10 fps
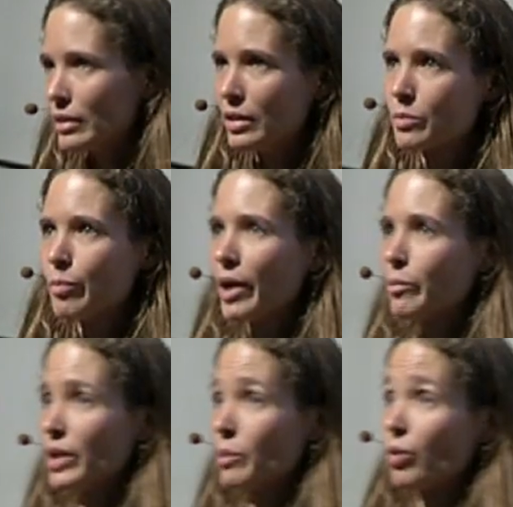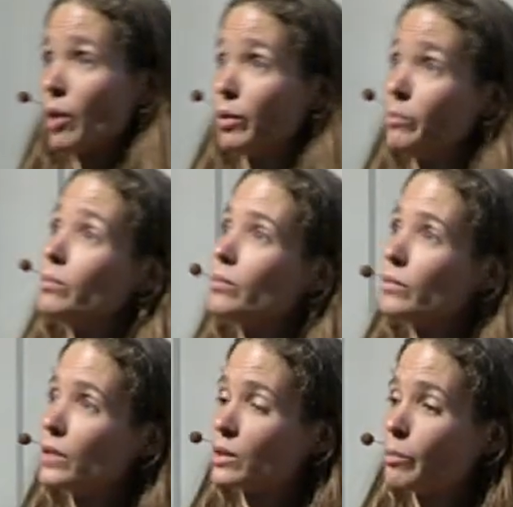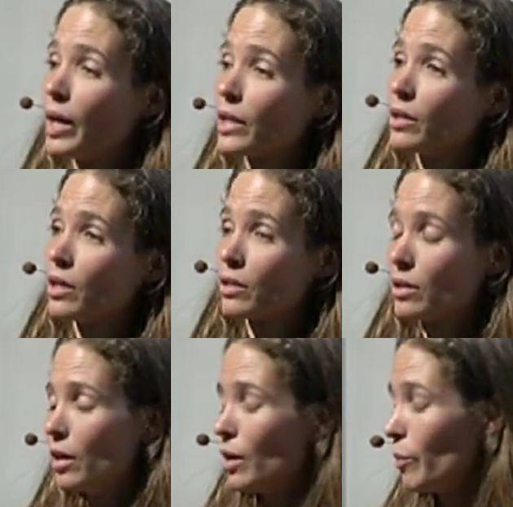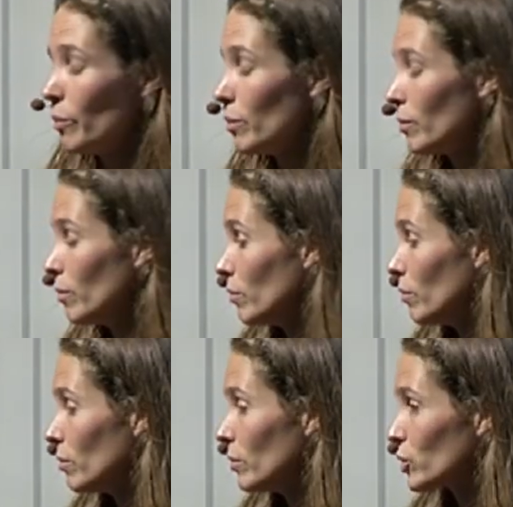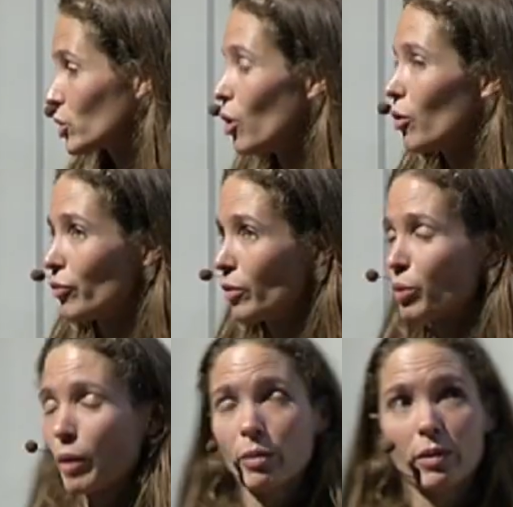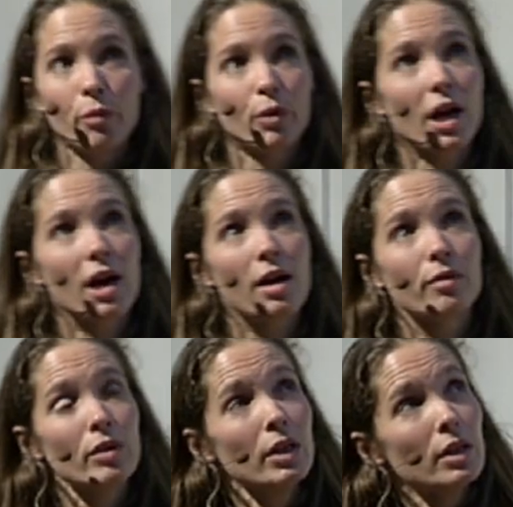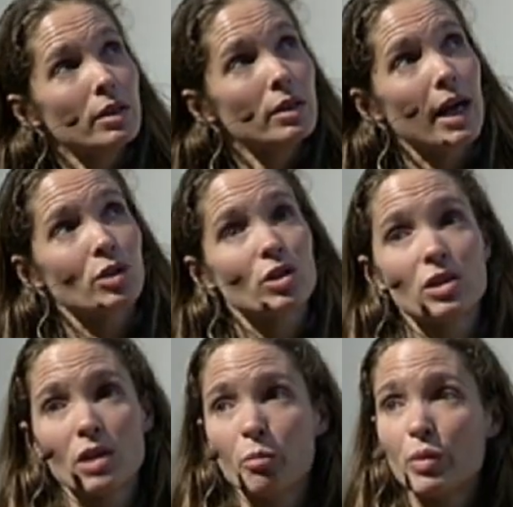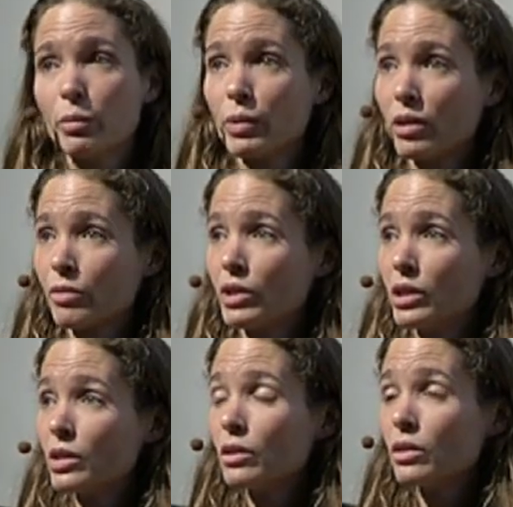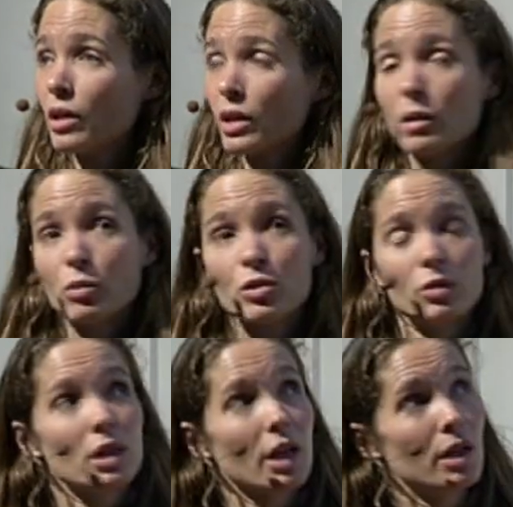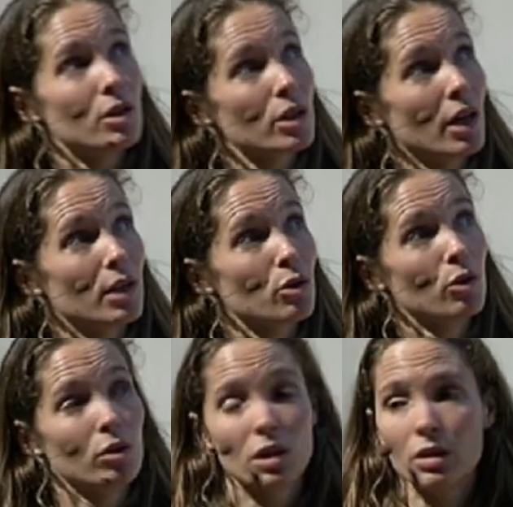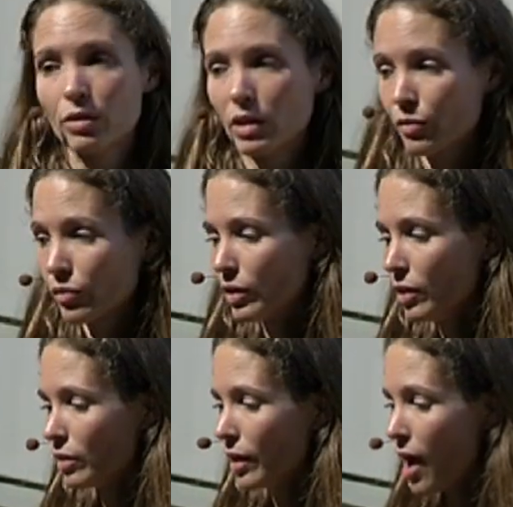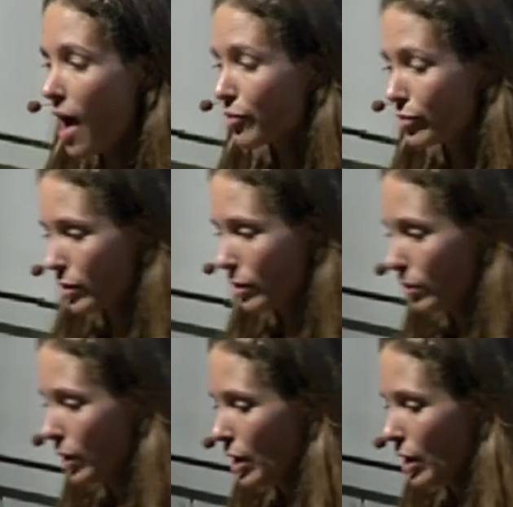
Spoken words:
this might be a problem. This might not solve the problem that we have, that actually some people are really not able to engage at all, even if they have to.